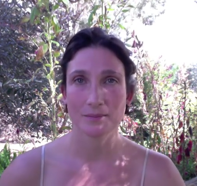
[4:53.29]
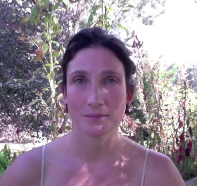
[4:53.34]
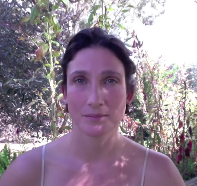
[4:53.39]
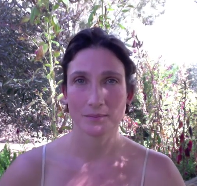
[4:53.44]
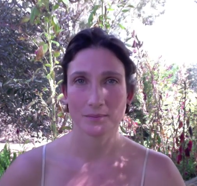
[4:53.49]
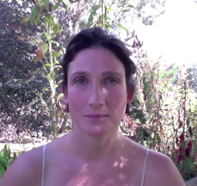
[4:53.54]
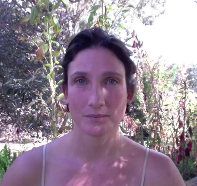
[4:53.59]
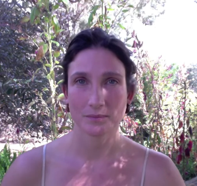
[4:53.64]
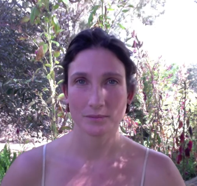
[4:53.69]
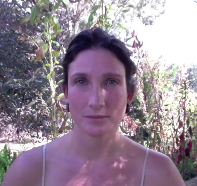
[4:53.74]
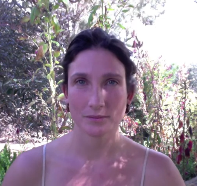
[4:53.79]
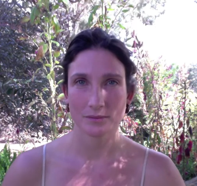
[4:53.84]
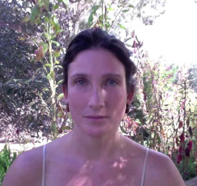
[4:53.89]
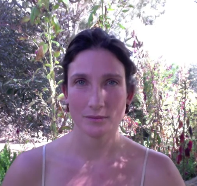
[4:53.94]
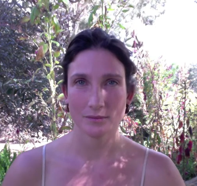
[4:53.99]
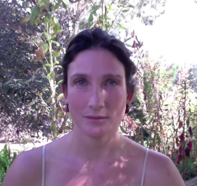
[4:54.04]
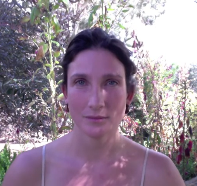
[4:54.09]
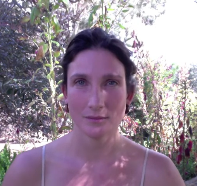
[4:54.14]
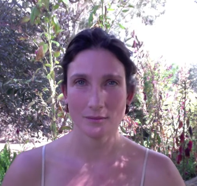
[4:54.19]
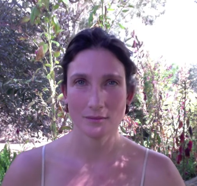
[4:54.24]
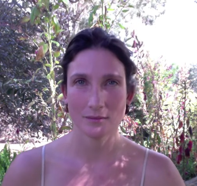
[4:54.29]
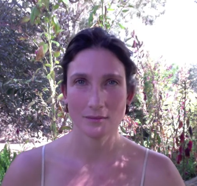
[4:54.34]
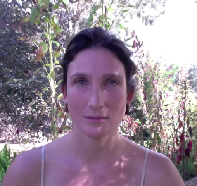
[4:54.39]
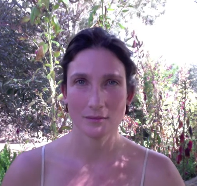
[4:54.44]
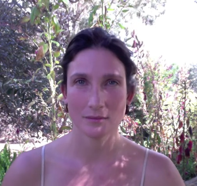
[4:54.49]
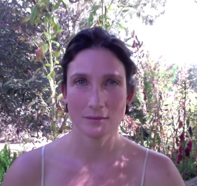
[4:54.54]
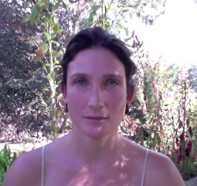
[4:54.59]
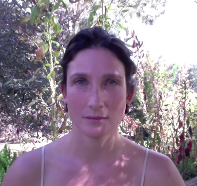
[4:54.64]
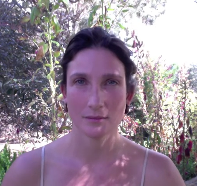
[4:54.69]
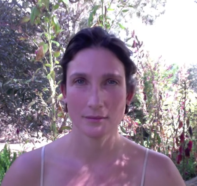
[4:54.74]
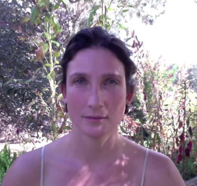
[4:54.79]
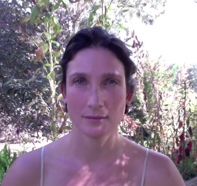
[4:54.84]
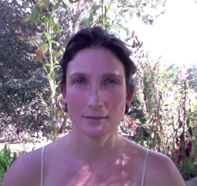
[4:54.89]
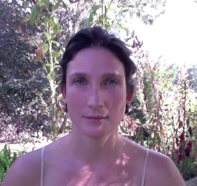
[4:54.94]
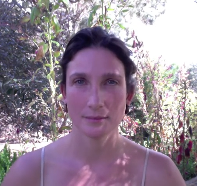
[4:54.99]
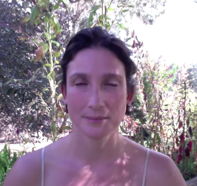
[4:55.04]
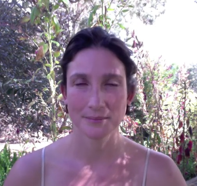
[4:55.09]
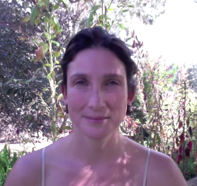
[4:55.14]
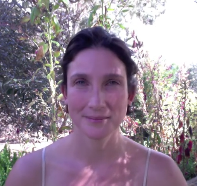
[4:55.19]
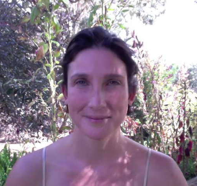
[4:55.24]

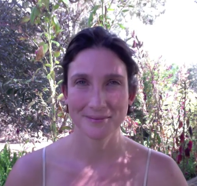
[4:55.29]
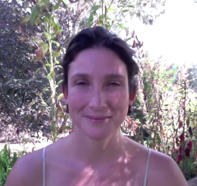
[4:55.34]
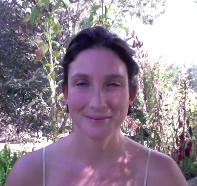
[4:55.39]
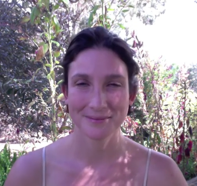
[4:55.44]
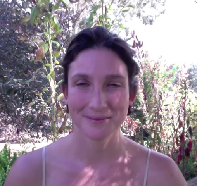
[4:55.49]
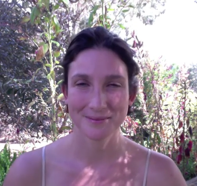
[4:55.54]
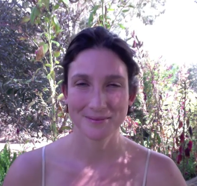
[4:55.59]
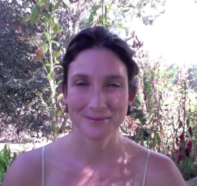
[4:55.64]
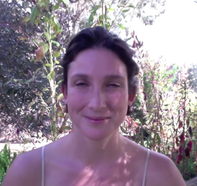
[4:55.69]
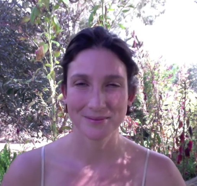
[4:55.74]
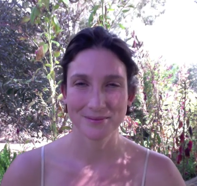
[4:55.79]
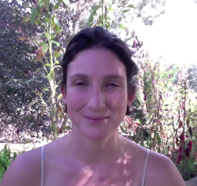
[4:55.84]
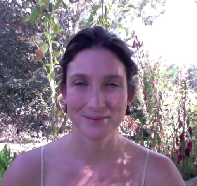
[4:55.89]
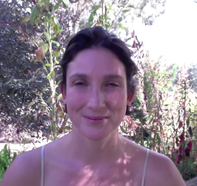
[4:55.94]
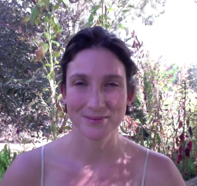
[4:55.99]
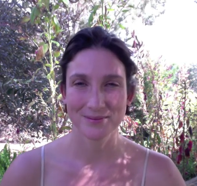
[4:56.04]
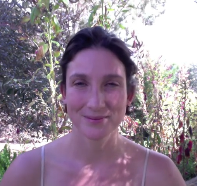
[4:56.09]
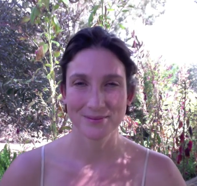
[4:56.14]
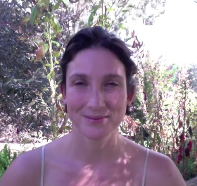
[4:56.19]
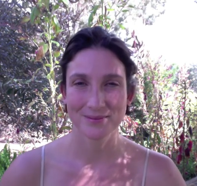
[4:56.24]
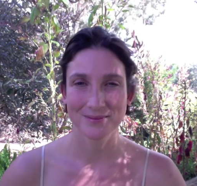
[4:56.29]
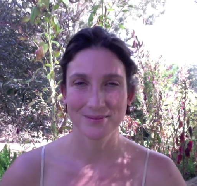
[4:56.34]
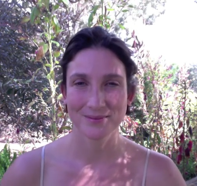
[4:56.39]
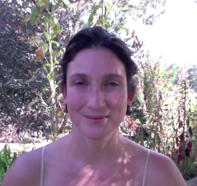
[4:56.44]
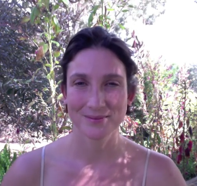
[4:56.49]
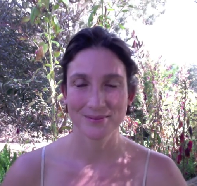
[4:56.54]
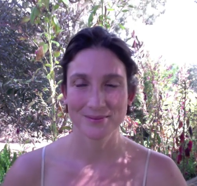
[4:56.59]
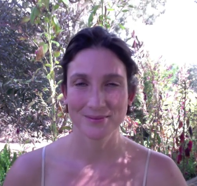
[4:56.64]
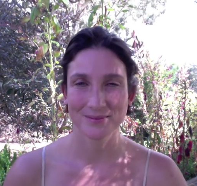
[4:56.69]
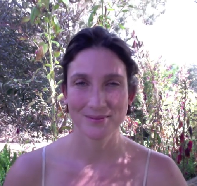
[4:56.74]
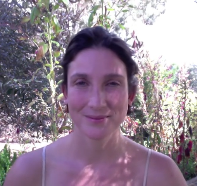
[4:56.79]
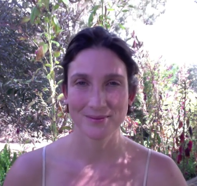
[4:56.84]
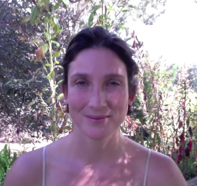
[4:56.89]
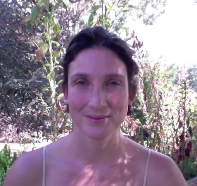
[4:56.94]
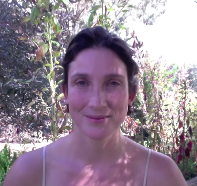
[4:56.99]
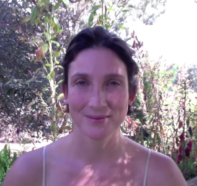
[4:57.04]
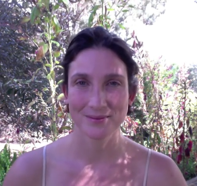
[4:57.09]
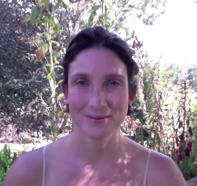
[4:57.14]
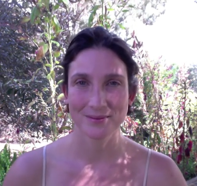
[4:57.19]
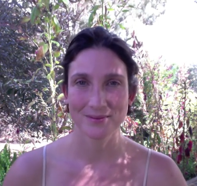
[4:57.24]

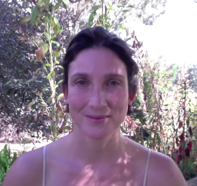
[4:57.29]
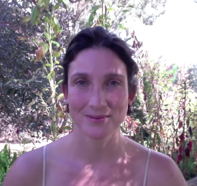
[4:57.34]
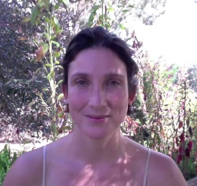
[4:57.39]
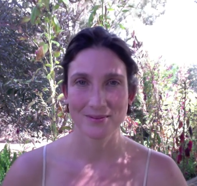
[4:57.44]
No one is speaking in this clip.